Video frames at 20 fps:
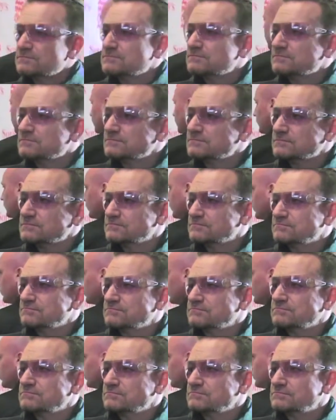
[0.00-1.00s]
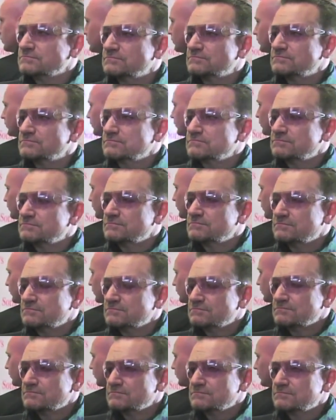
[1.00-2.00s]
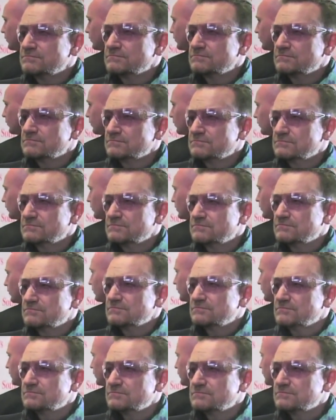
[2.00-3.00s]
This person isn't speaking.